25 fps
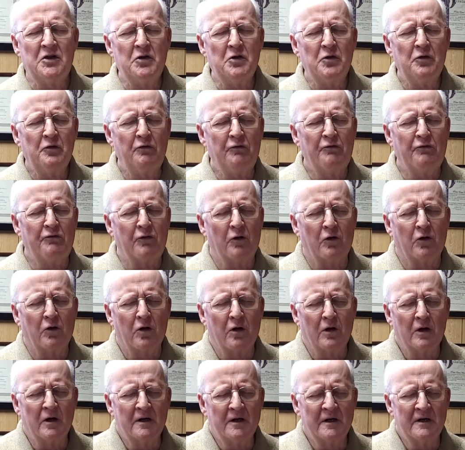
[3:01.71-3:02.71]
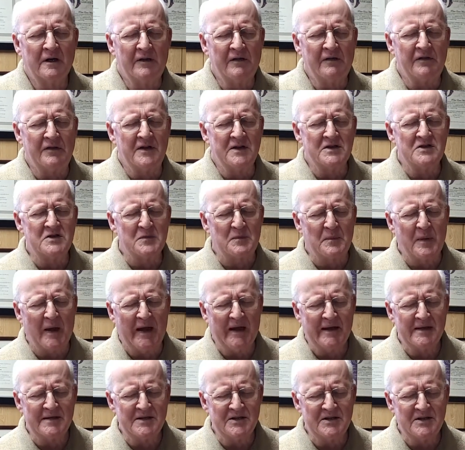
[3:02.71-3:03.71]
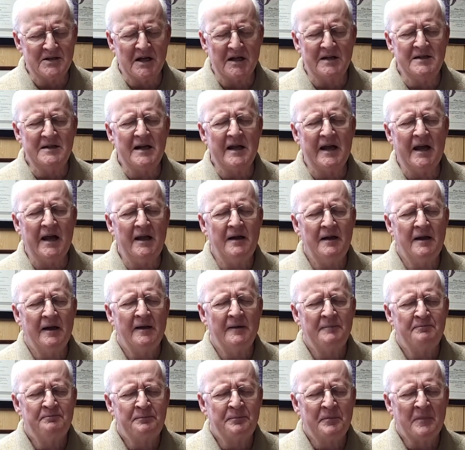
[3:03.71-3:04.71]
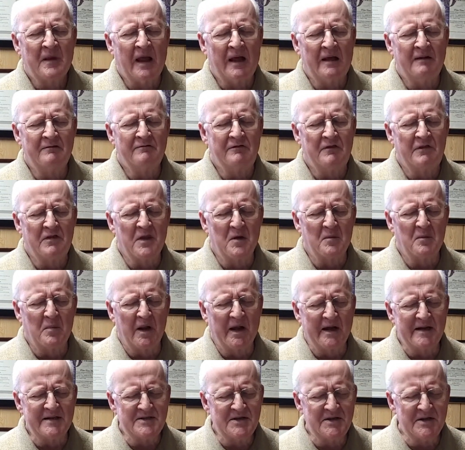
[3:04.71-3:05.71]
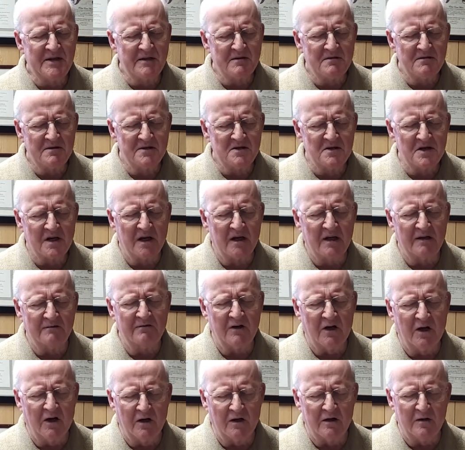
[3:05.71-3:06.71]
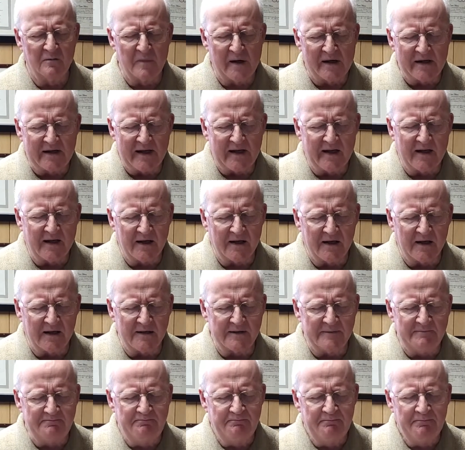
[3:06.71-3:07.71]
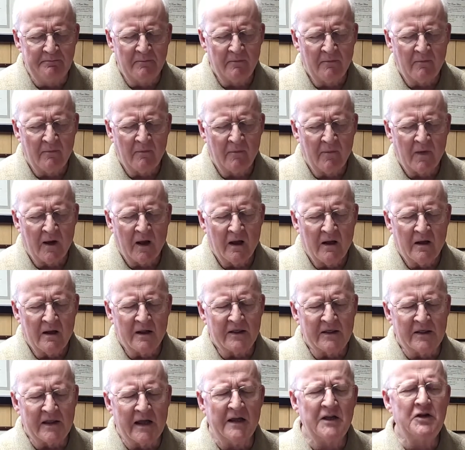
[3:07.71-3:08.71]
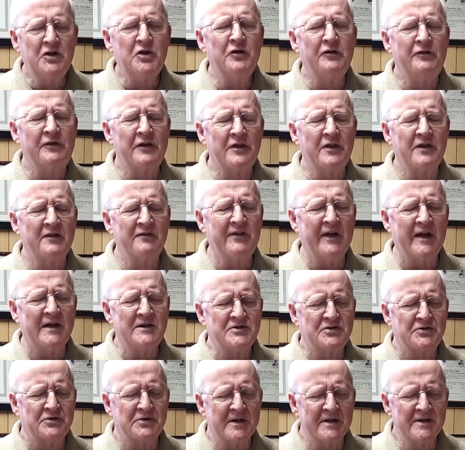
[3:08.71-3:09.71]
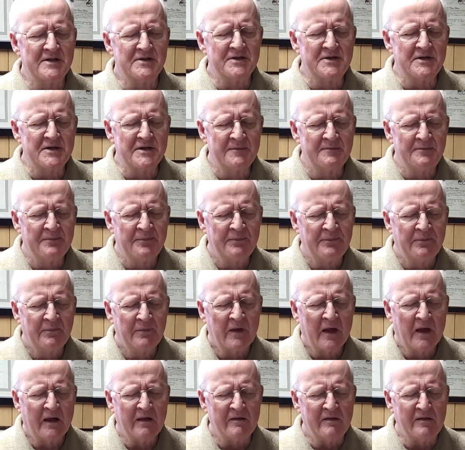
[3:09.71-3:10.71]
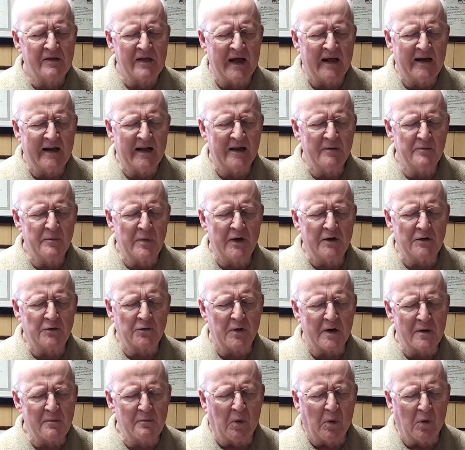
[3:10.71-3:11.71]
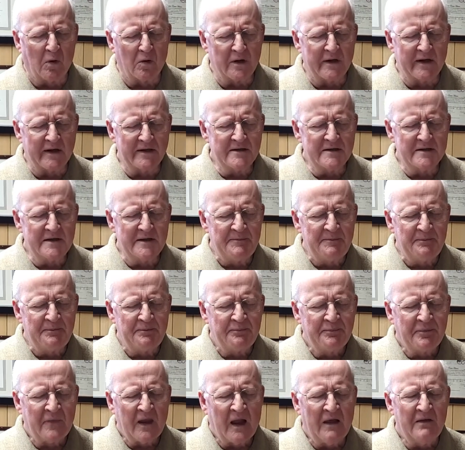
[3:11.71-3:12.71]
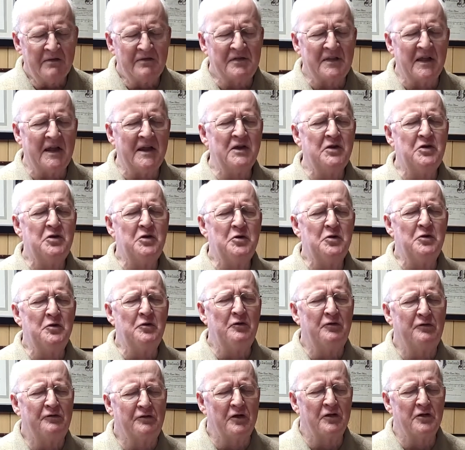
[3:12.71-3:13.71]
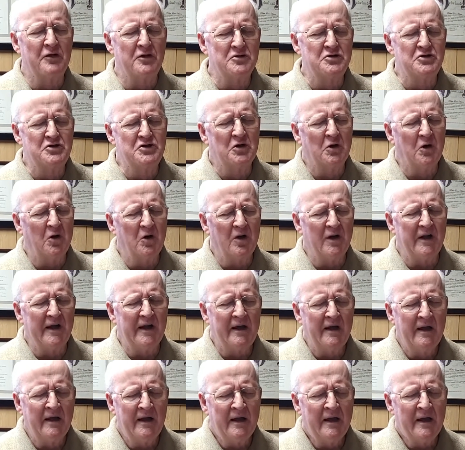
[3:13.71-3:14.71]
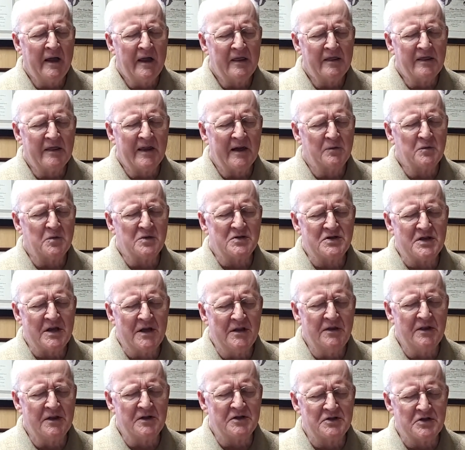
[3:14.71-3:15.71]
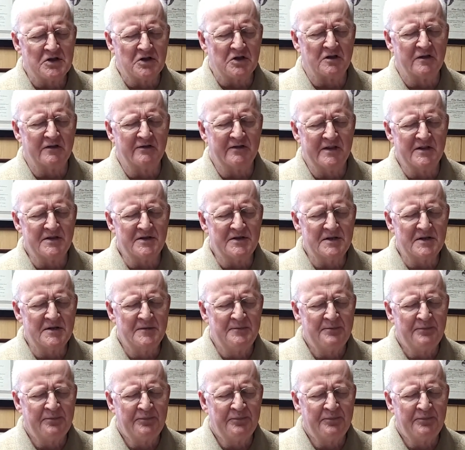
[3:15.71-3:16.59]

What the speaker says: you for this past Sunday and for the blessings of Almighty God. Thank you for the victories that had been reported. Thank you for the joy that was in the service.